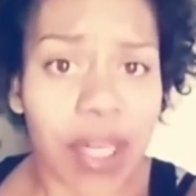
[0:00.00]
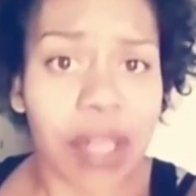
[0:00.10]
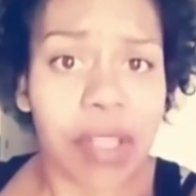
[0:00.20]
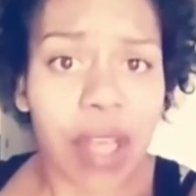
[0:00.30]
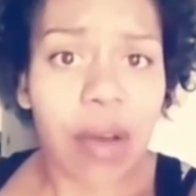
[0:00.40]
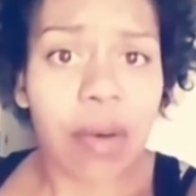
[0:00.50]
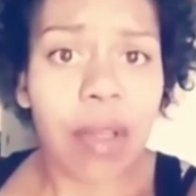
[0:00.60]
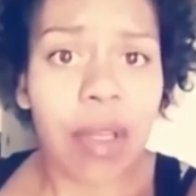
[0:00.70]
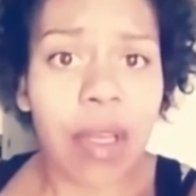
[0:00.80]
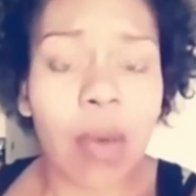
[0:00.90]
years ago
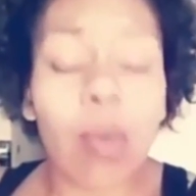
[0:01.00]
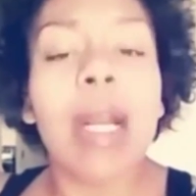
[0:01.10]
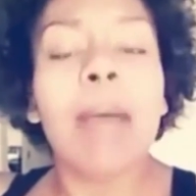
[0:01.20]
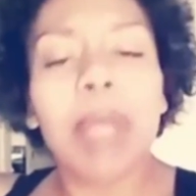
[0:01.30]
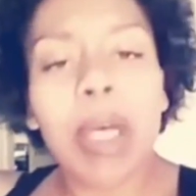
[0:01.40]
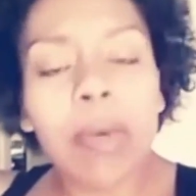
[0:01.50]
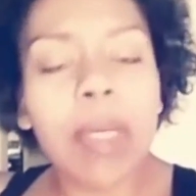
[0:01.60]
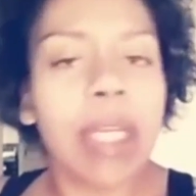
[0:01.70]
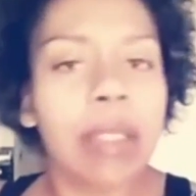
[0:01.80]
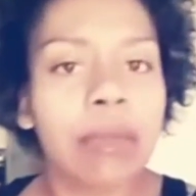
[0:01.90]
when I'm cooning.